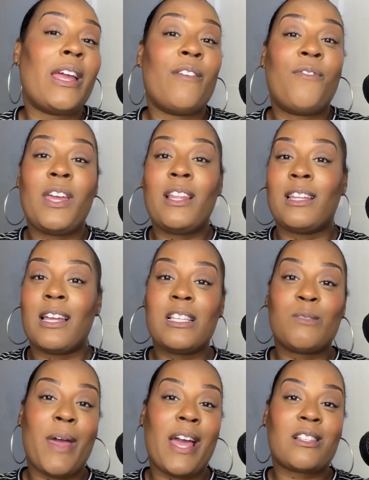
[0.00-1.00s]
If it
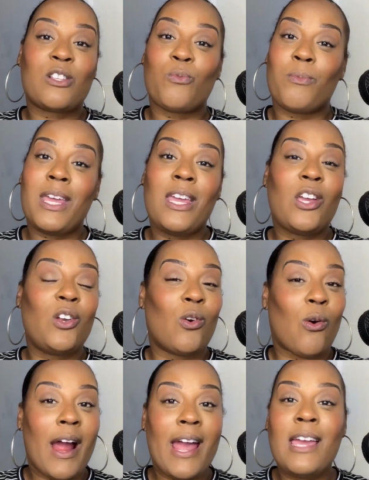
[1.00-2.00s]
links back to me,
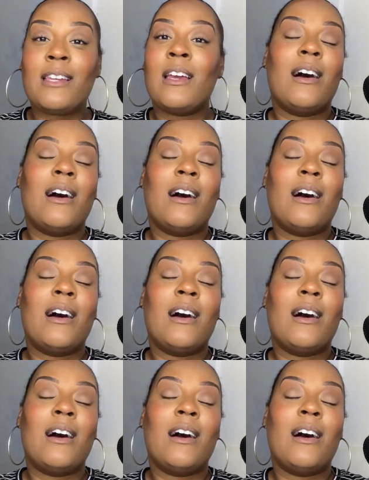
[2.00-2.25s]
great.